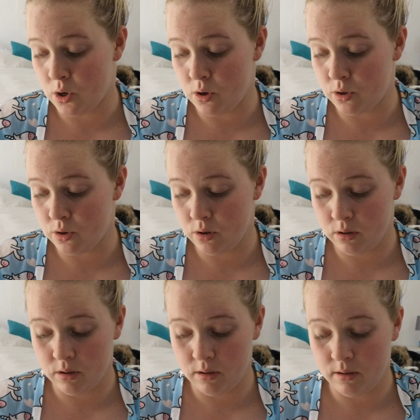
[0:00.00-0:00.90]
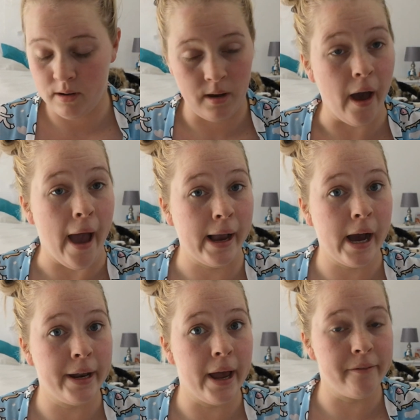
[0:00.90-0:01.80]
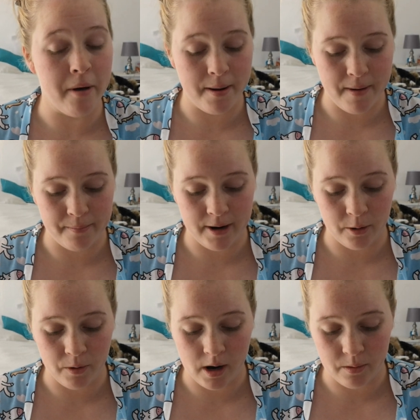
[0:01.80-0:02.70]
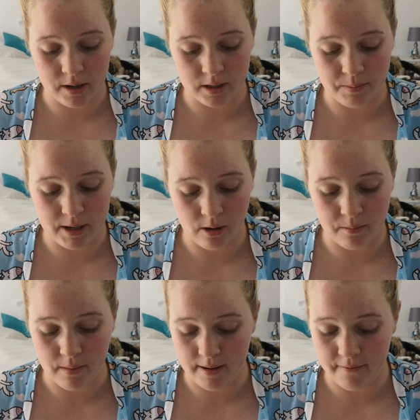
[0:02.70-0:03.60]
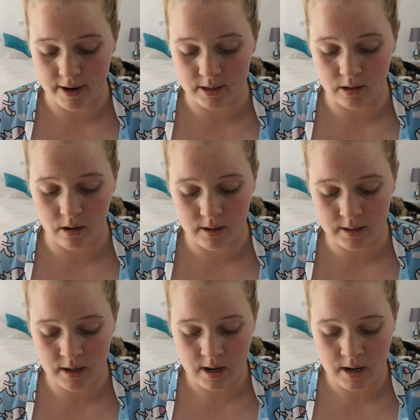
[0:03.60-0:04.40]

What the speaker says: on. I kind of have mine mapped out where I want it to be on my face cast.